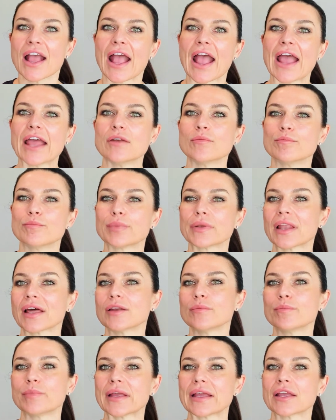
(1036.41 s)
and
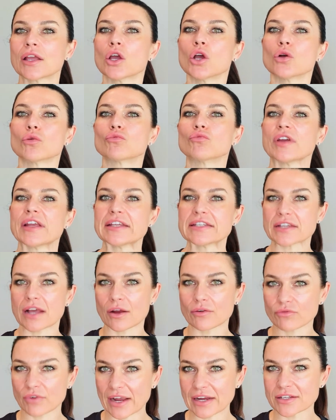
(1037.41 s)
blood being
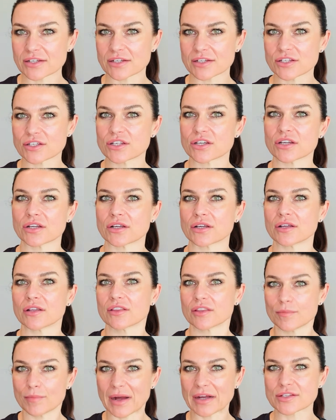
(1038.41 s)
redirected to
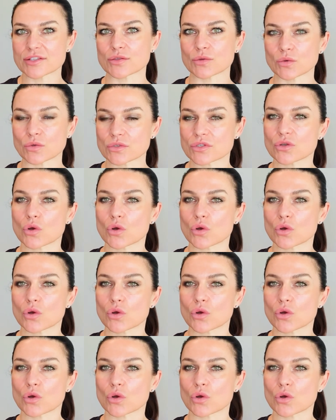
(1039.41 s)
the muscles,